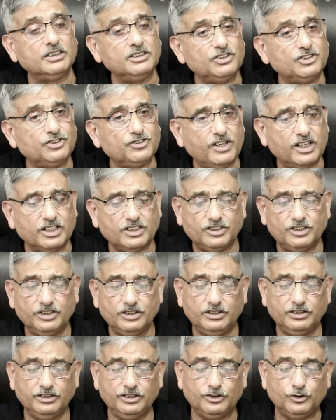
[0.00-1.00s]

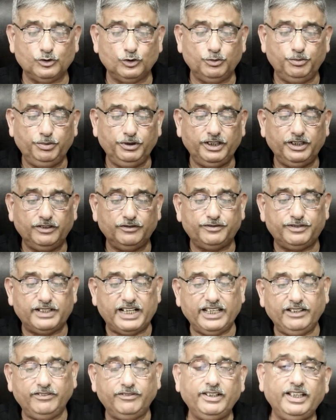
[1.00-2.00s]
constructions, it could be in
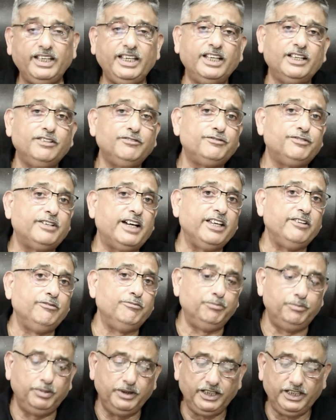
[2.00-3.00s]
5A and
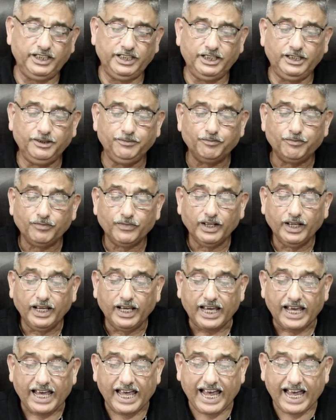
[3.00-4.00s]
5B.
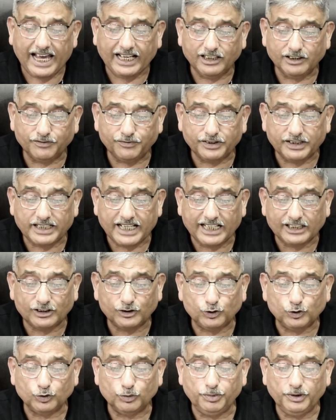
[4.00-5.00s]
And if it has
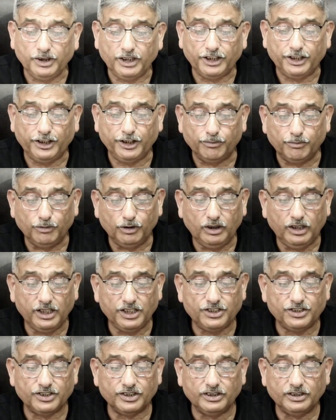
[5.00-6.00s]
to be
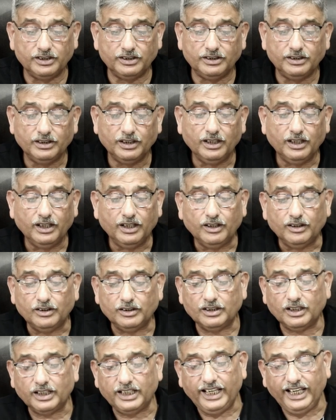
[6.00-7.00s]
demolition,
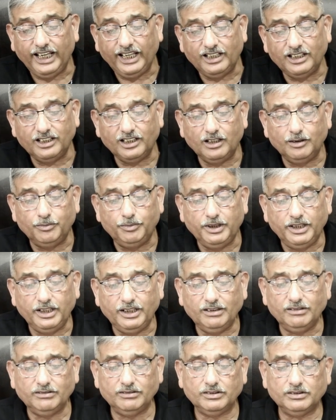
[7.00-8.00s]
again it will
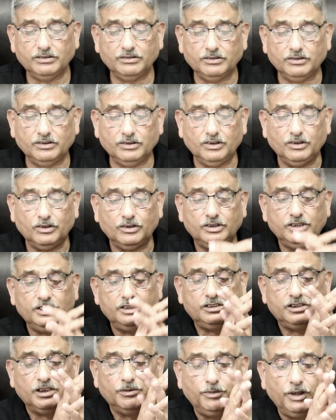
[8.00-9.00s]
be on the
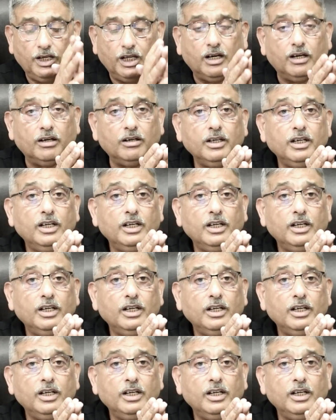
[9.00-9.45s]
similar.